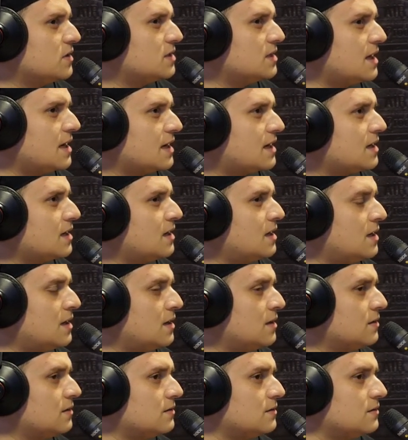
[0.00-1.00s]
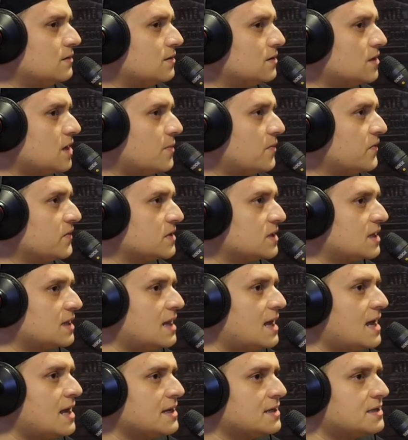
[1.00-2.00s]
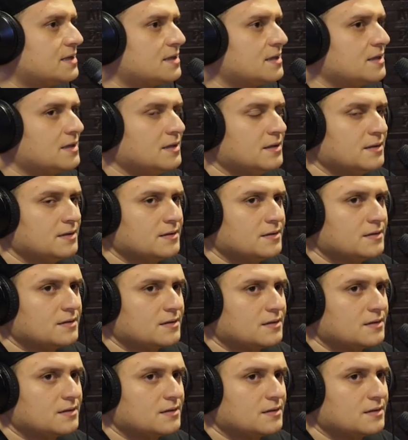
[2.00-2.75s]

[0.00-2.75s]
was like top of his class in